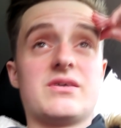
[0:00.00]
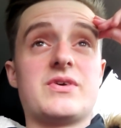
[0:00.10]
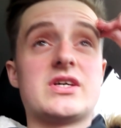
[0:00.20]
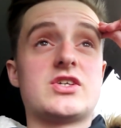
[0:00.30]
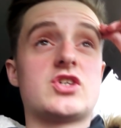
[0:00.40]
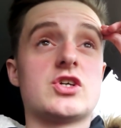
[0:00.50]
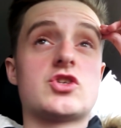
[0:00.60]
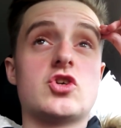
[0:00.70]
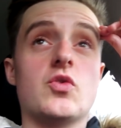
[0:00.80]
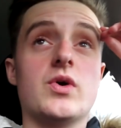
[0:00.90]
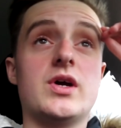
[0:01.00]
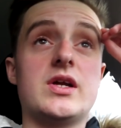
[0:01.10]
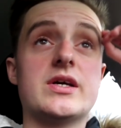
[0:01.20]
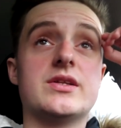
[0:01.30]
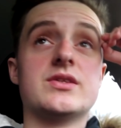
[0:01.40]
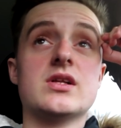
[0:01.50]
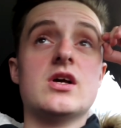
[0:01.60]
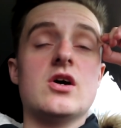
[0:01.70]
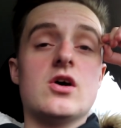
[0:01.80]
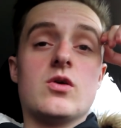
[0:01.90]
I think it's just too early, and
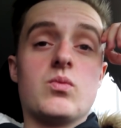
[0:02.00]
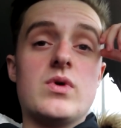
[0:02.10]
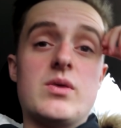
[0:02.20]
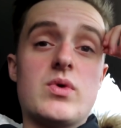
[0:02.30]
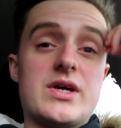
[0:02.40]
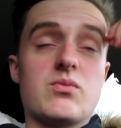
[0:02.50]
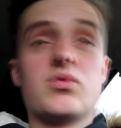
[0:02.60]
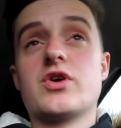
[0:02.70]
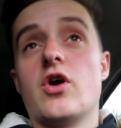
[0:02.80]
we